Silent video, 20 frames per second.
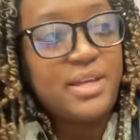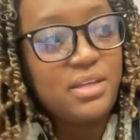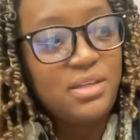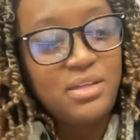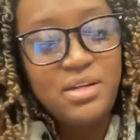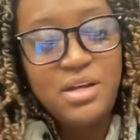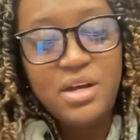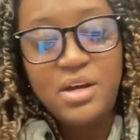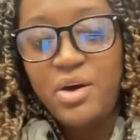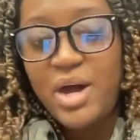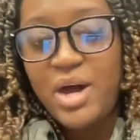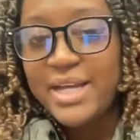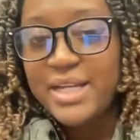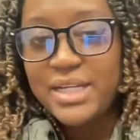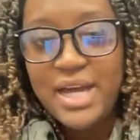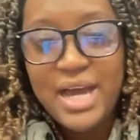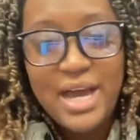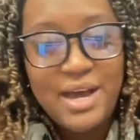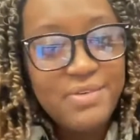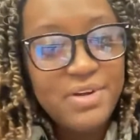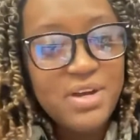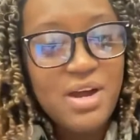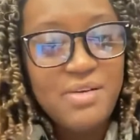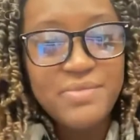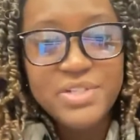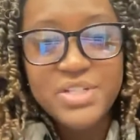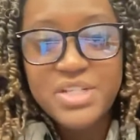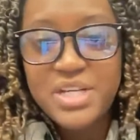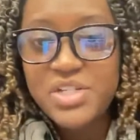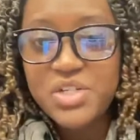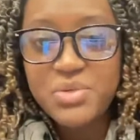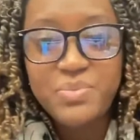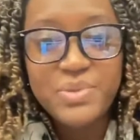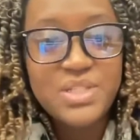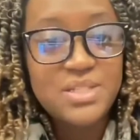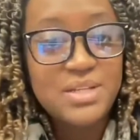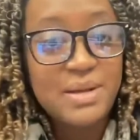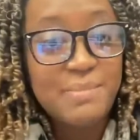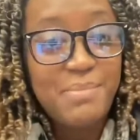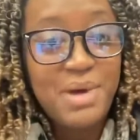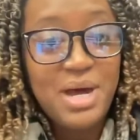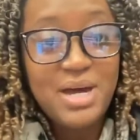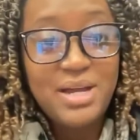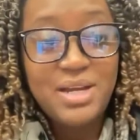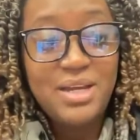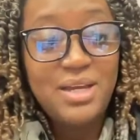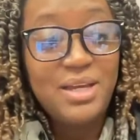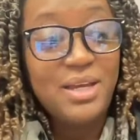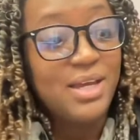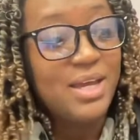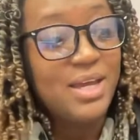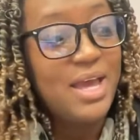you know, I could have a conversation with somebody